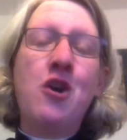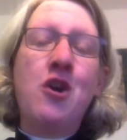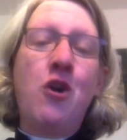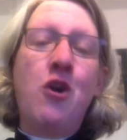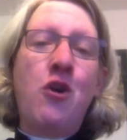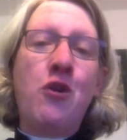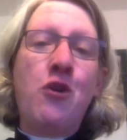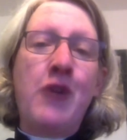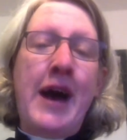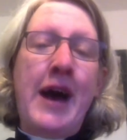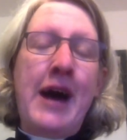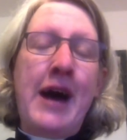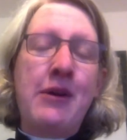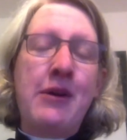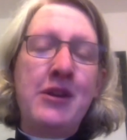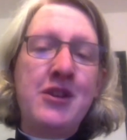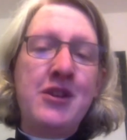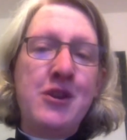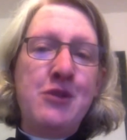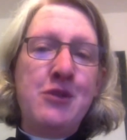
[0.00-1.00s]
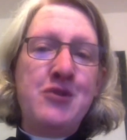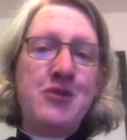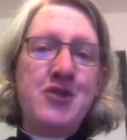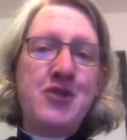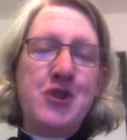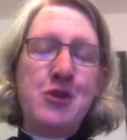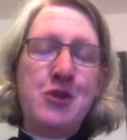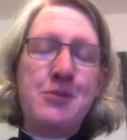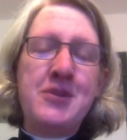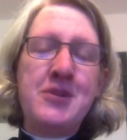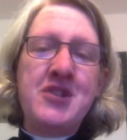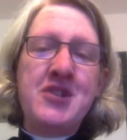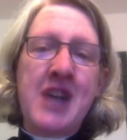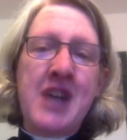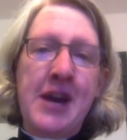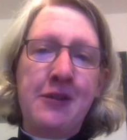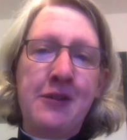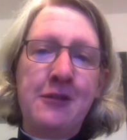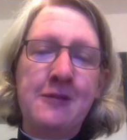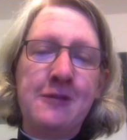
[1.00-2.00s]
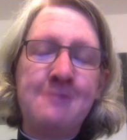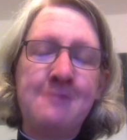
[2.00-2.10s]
on our YouTube channel.